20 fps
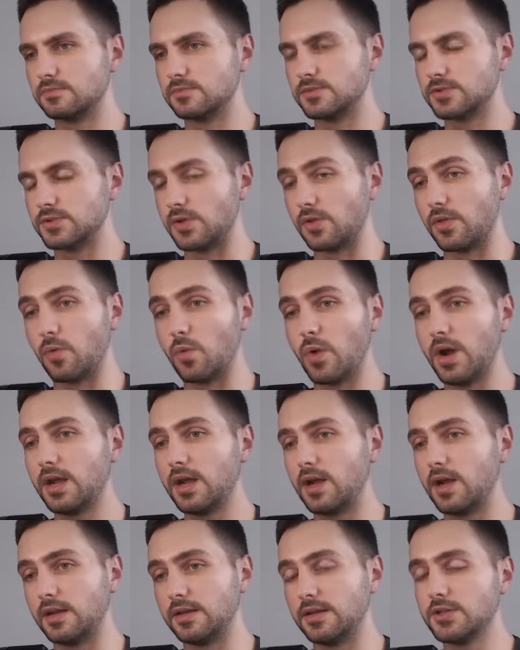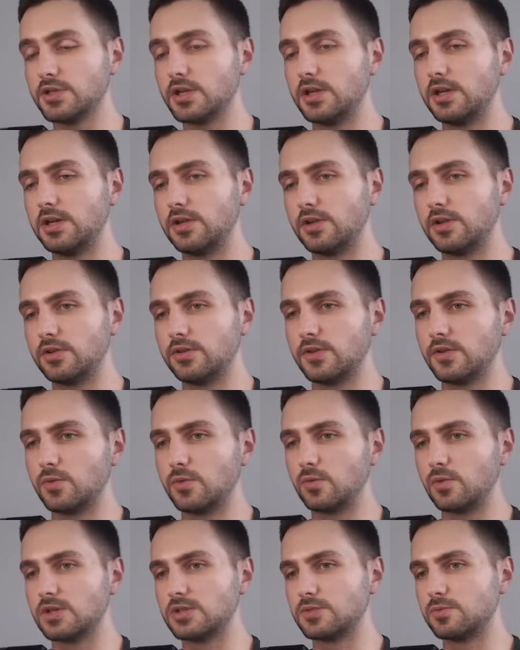So the way I initially learned it
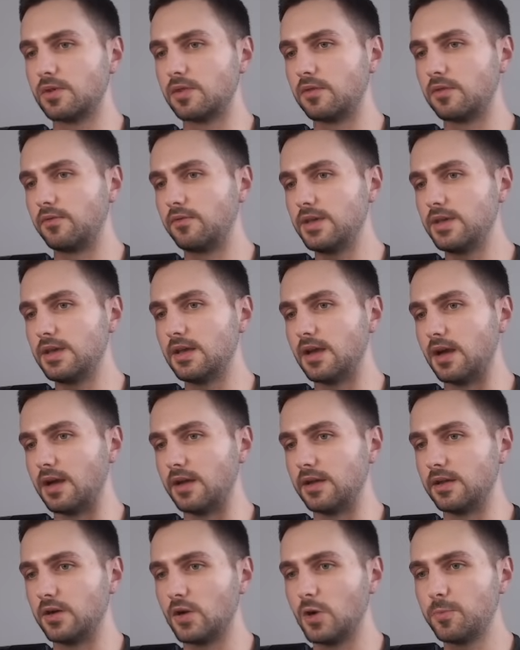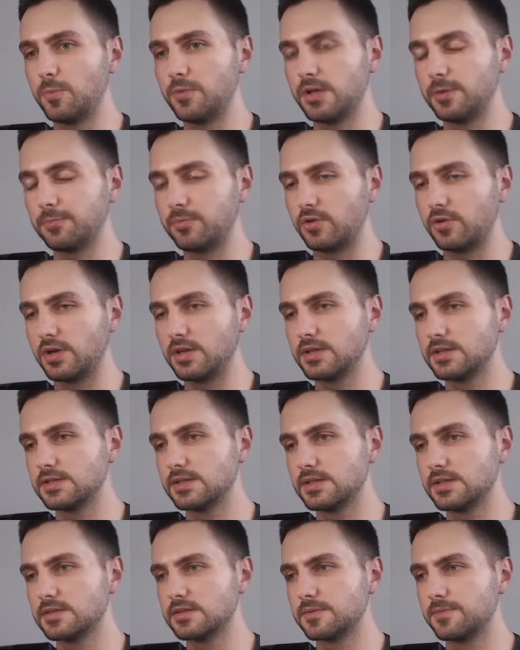was with vi opening
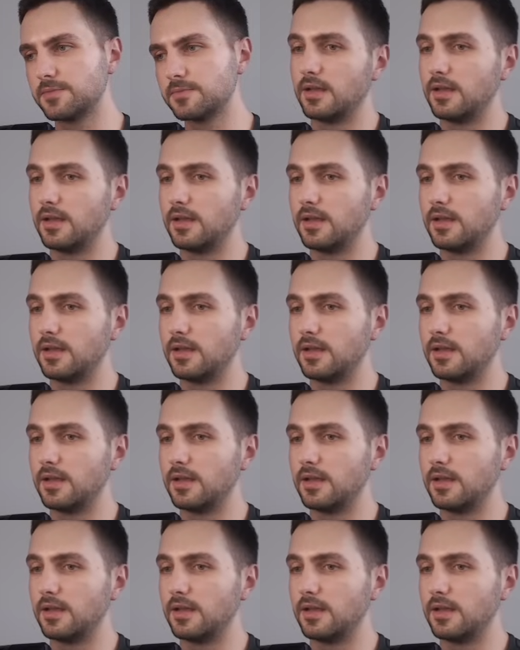parentheses.